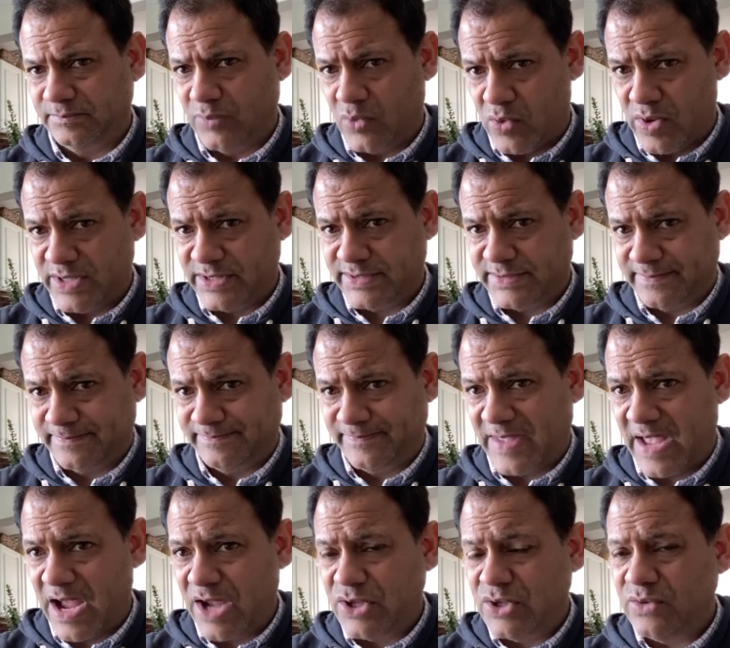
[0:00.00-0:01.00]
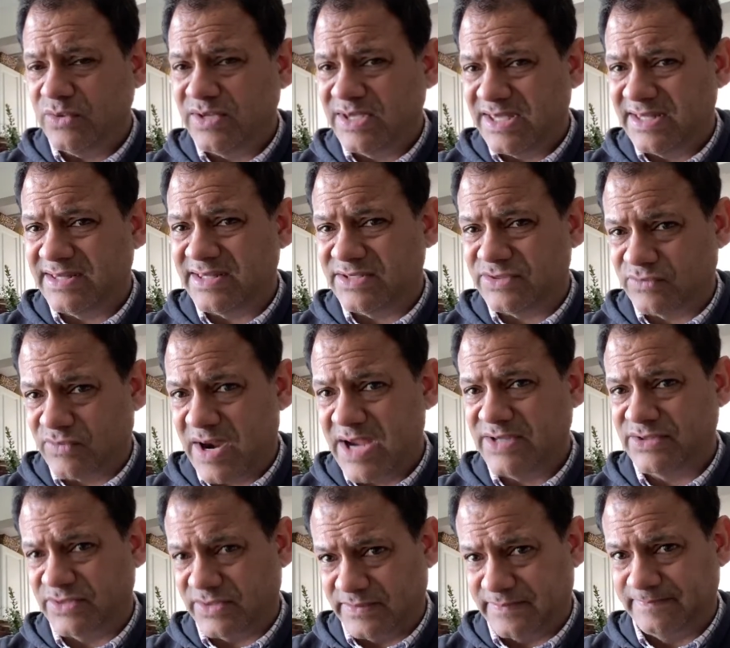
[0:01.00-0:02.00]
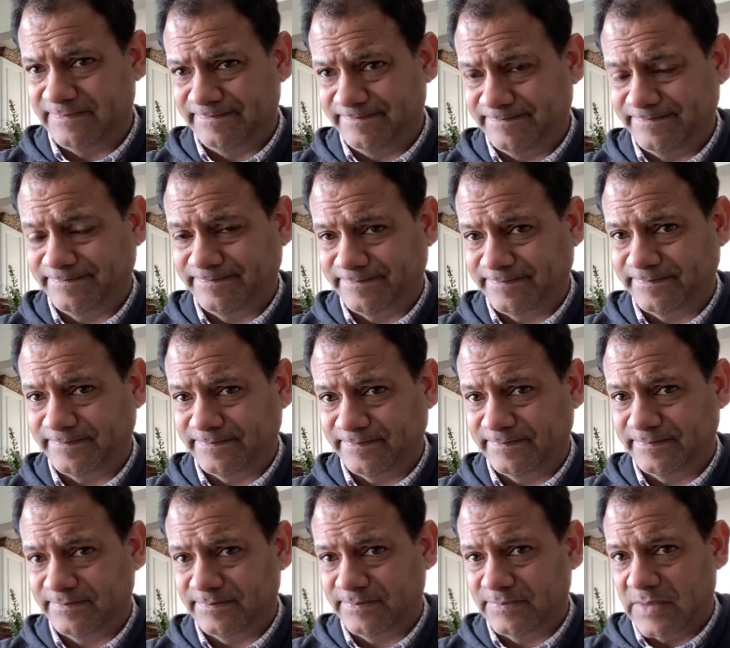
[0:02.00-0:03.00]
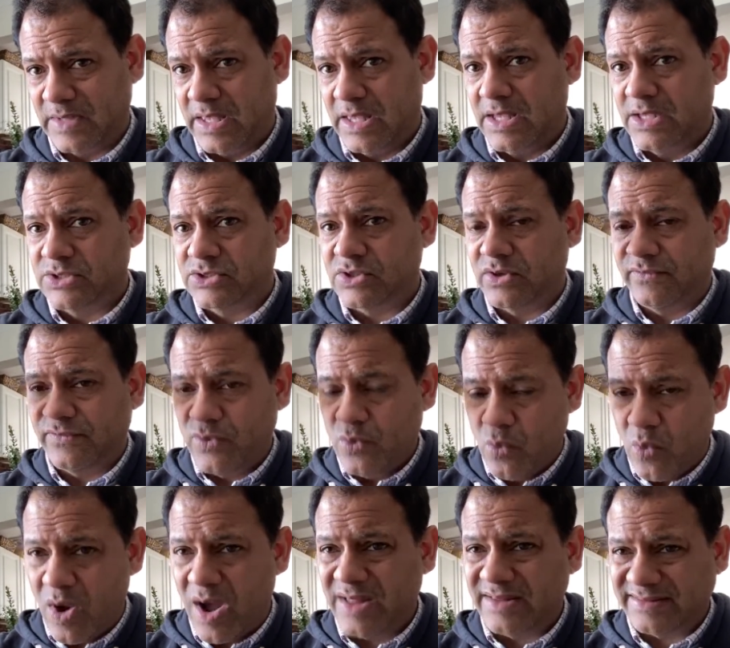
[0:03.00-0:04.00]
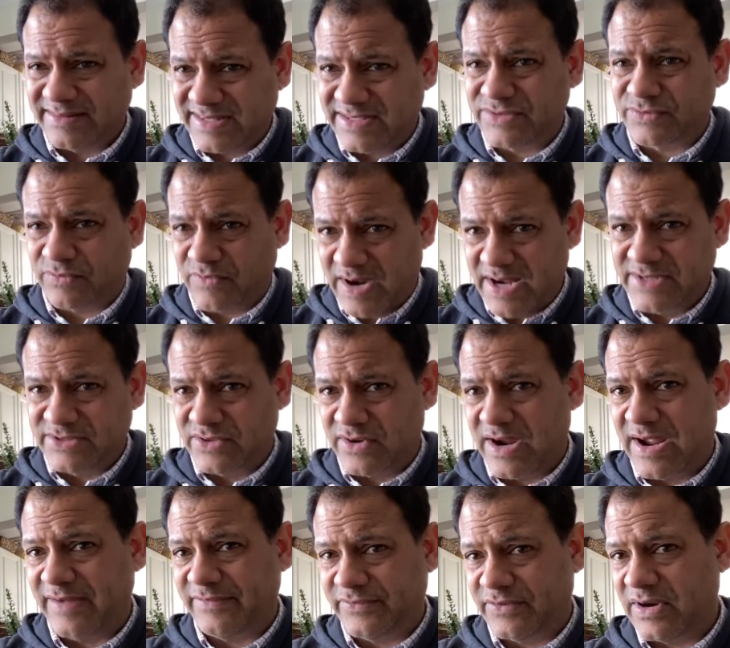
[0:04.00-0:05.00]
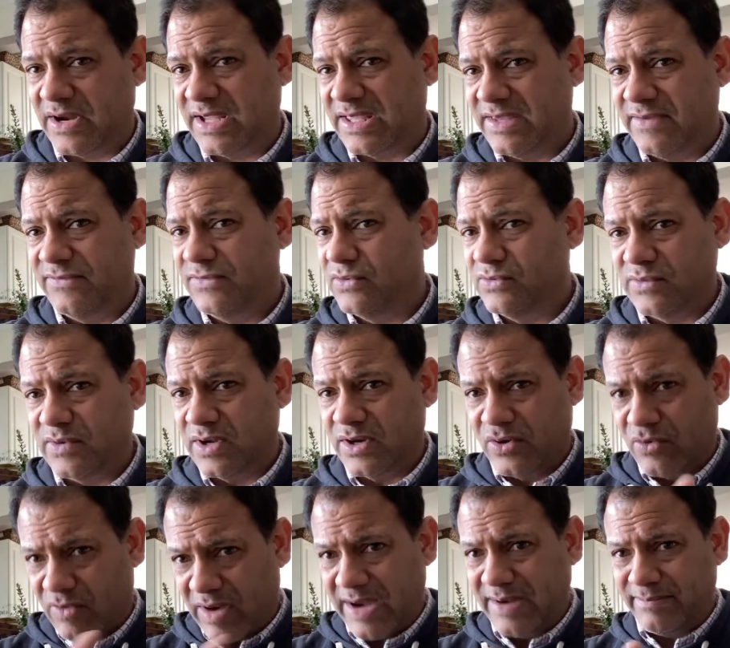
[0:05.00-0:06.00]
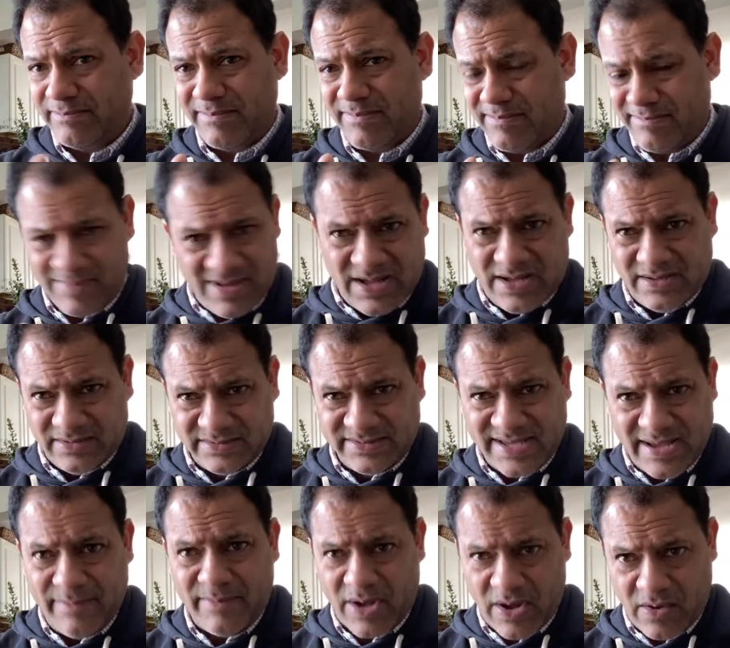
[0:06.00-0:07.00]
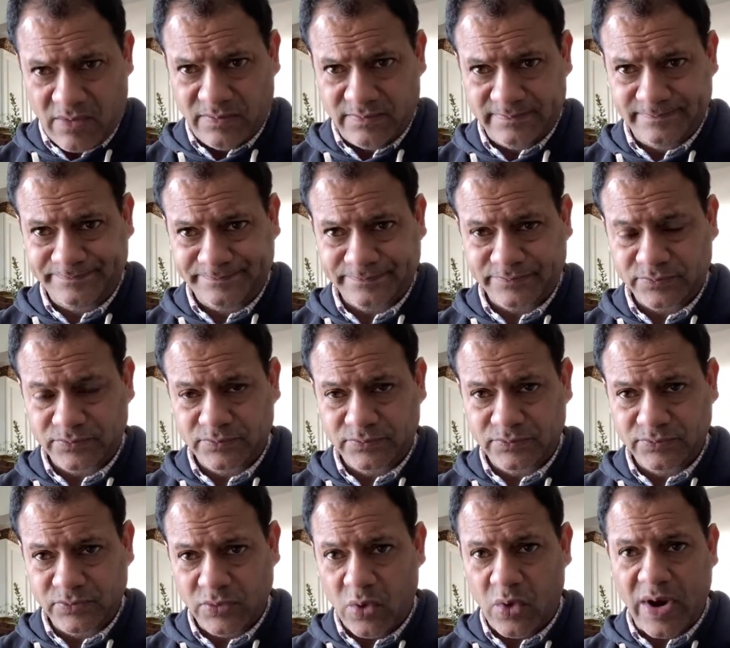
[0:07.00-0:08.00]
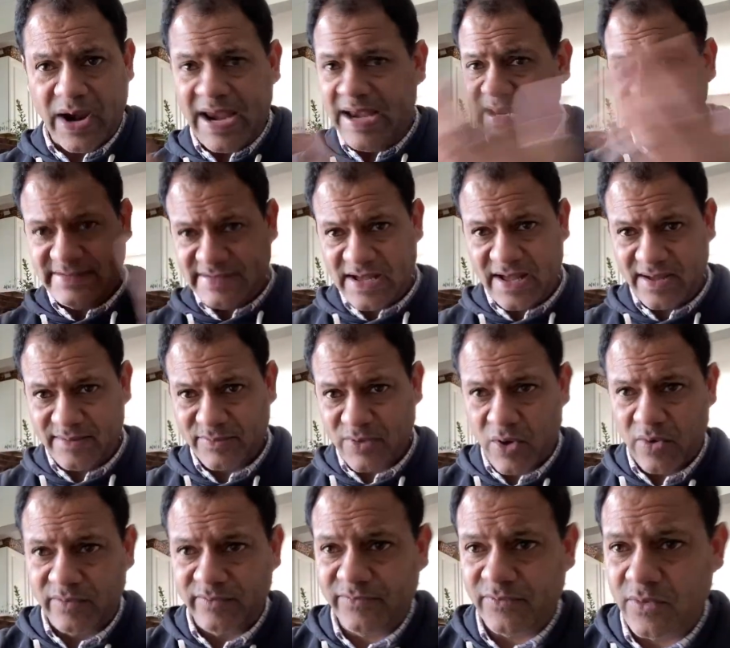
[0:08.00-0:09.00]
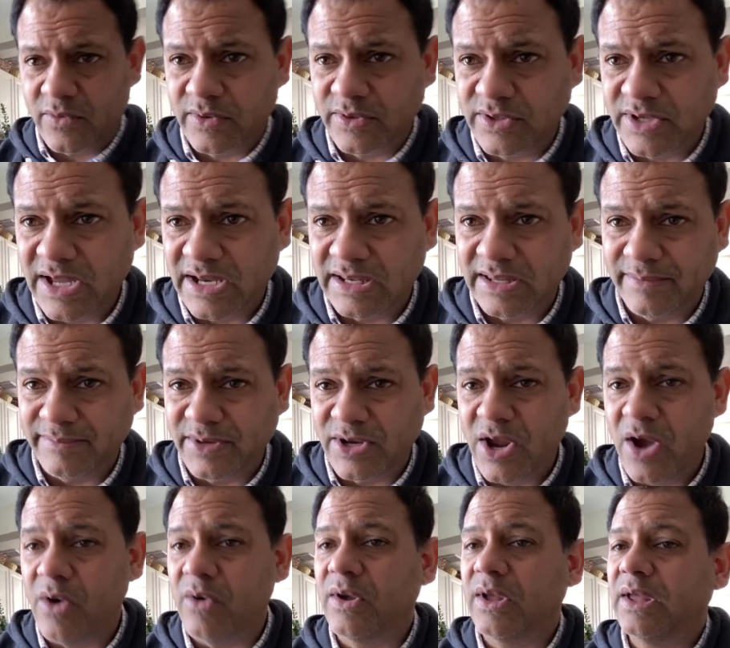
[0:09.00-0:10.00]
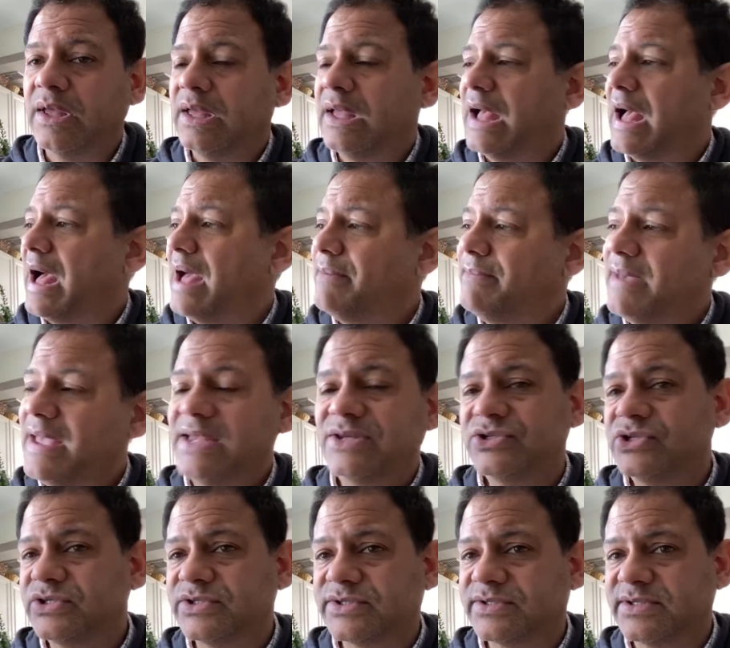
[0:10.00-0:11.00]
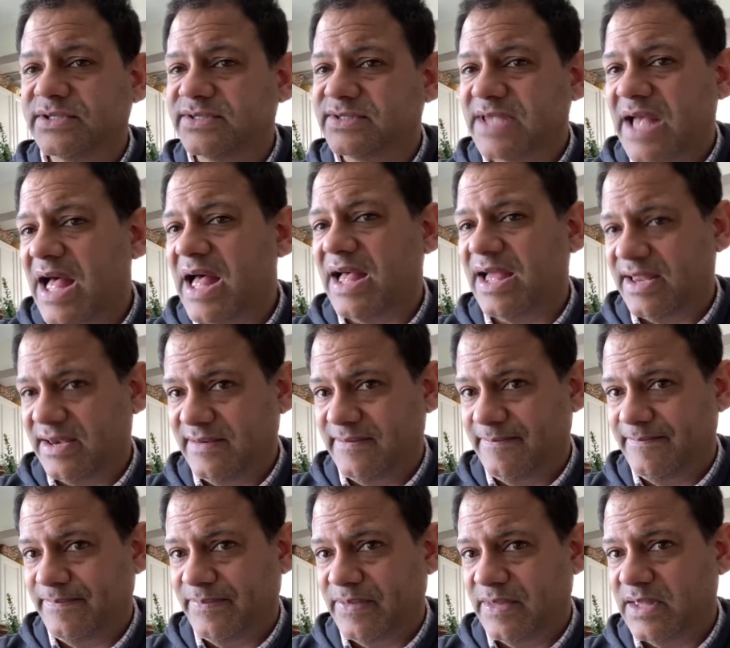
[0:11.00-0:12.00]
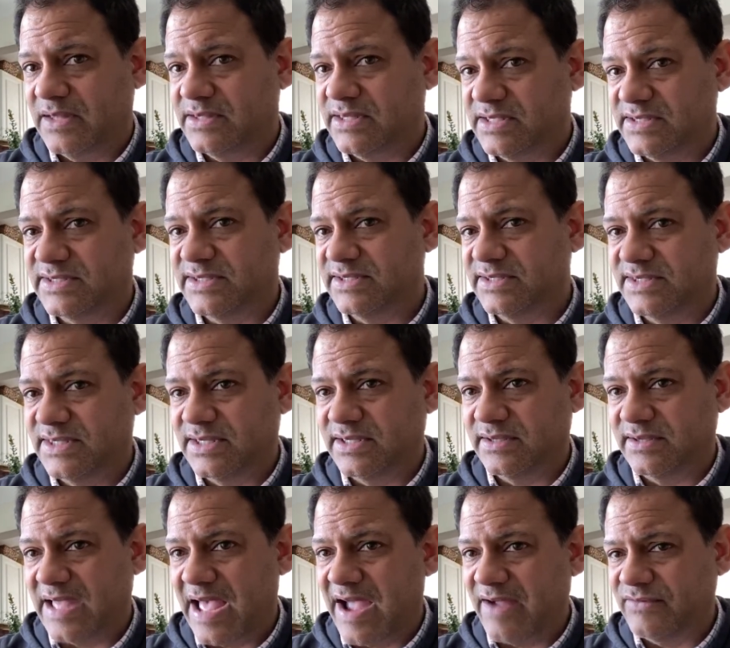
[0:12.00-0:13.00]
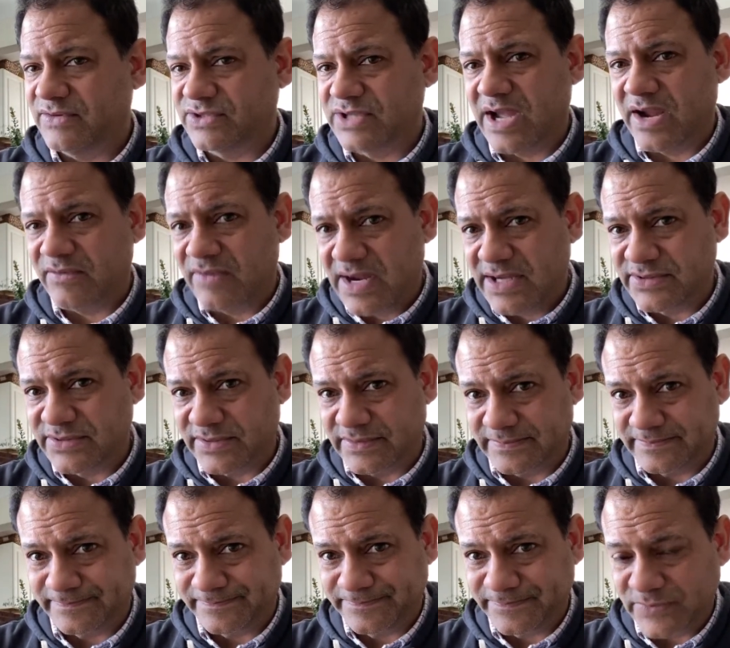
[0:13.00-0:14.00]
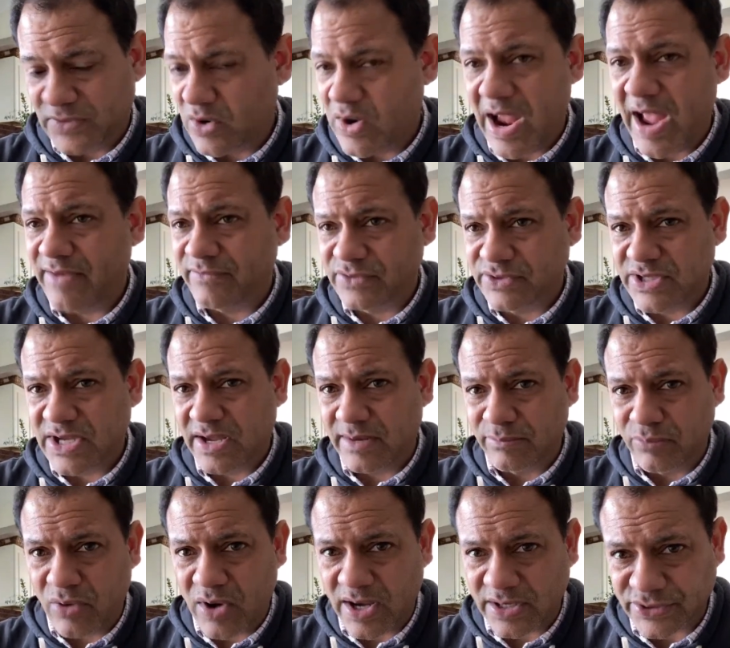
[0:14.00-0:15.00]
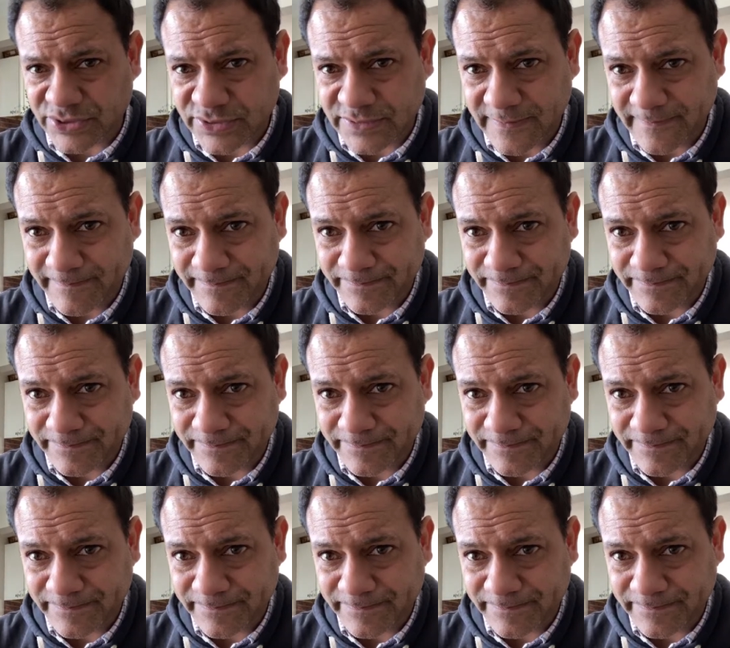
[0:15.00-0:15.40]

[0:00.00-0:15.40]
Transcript: boys, how you can get this razor. So if you want this razor after I give you a great uh, demo, or any time going forward, you got to let me know. I may just decide that this is the average guy razor, or average guy brush.